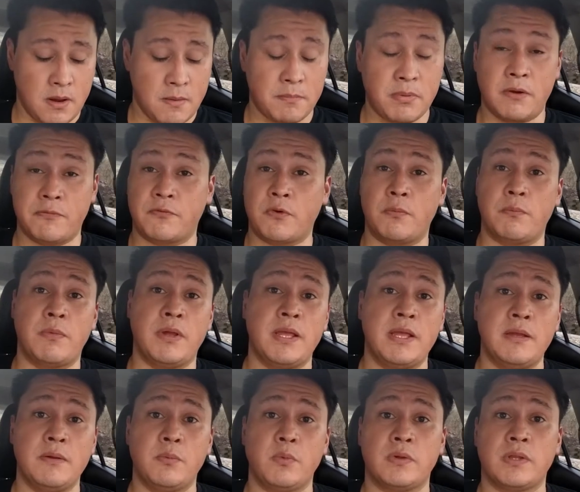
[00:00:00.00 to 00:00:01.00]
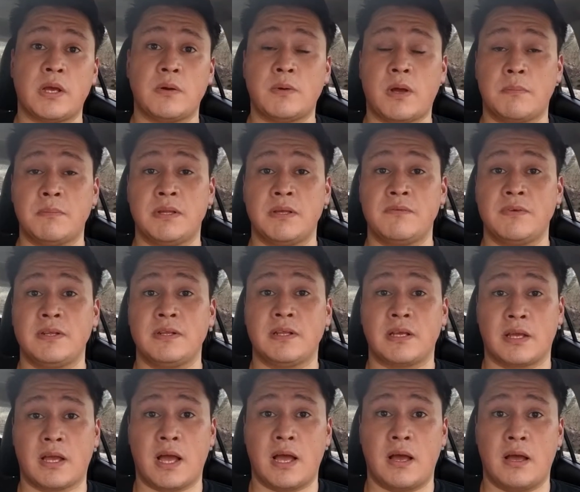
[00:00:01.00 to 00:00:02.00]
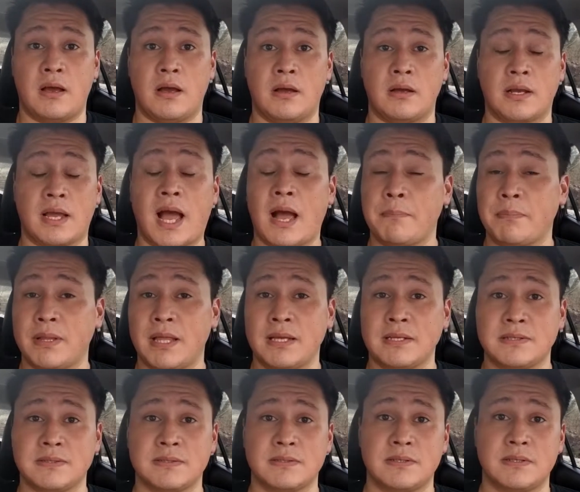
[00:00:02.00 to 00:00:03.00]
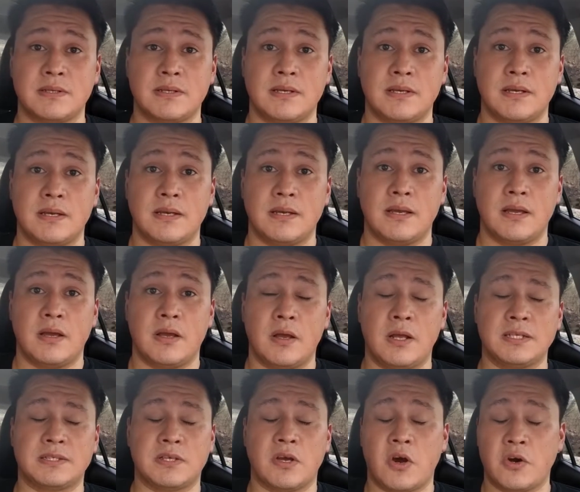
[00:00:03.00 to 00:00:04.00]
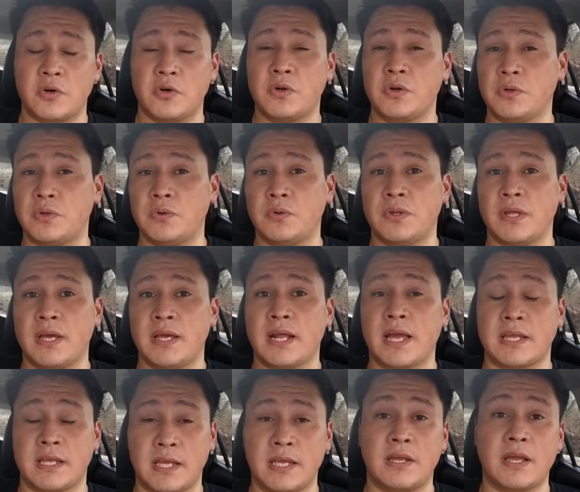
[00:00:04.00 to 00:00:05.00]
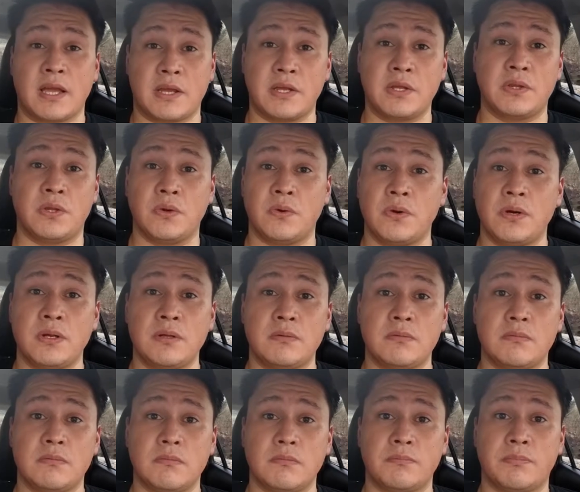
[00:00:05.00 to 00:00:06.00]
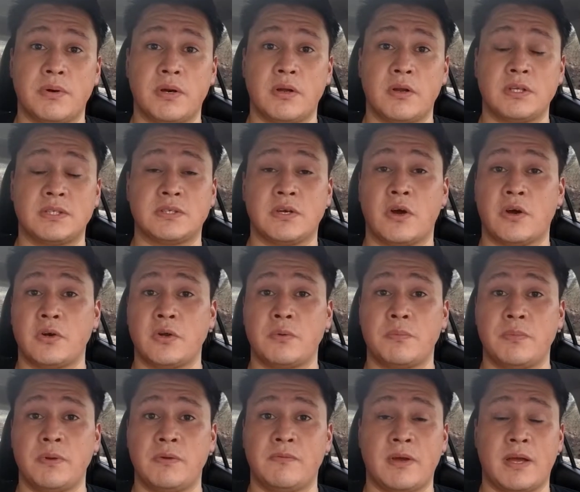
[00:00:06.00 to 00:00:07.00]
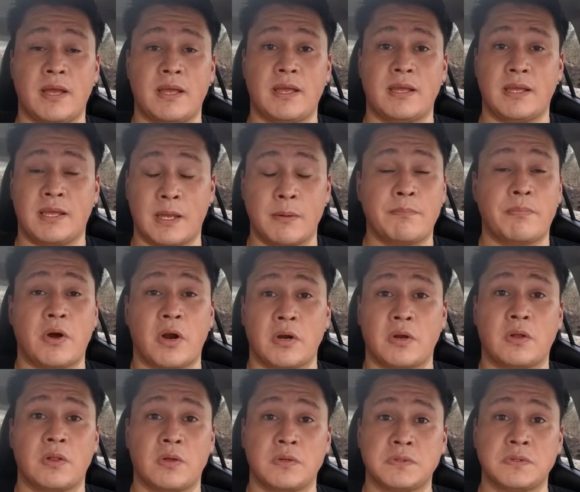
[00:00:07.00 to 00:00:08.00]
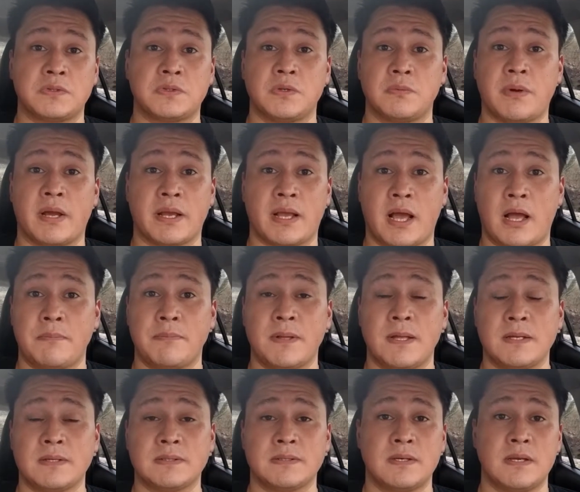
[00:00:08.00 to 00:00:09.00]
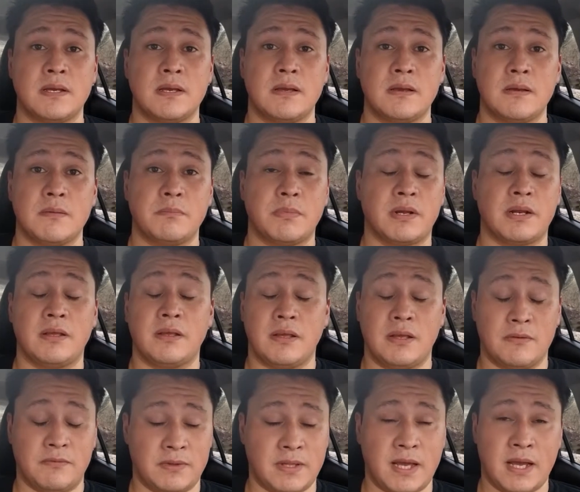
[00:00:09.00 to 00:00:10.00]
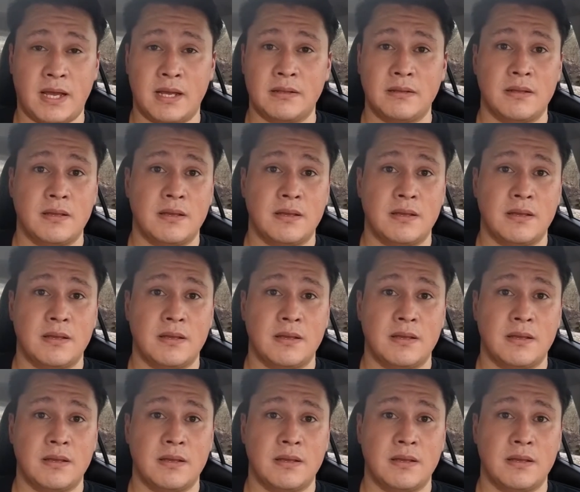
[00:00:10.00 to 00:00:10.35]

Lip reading: But for me, when I'm living in a complex, it's harder to do that. I could do it, but it's harder if I can park closer to my complex. But if not,